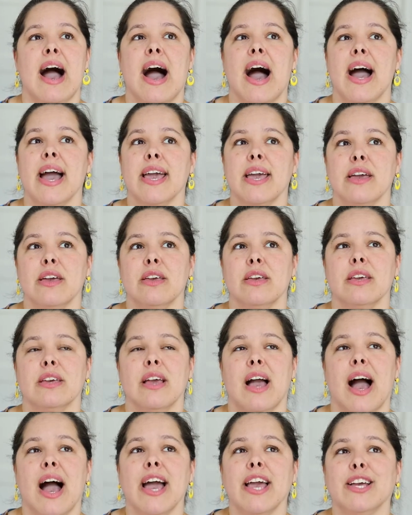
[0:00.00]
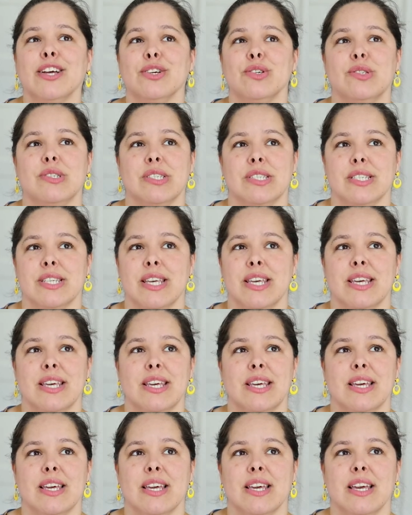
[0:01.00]
I I could
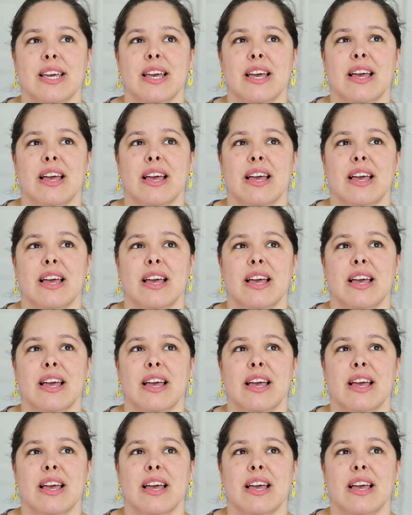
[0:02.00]
see